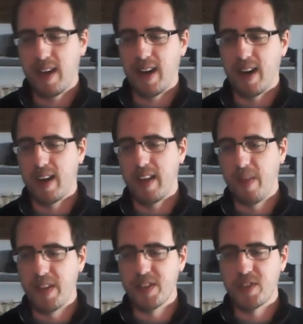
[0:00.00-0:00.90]
Uh,
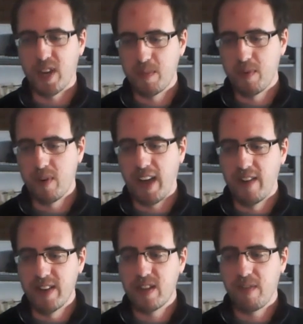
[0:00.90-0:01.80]
in the Instructable, I
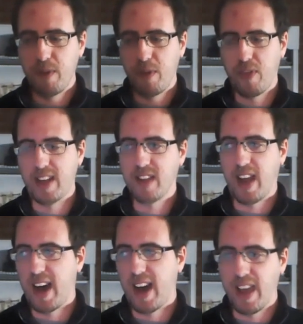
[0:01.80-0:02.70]
list a few things that
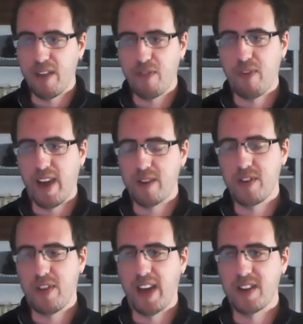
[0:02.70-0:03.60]
I have
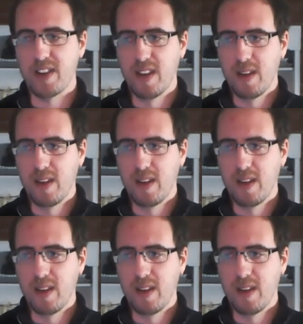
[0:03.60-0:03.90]
found that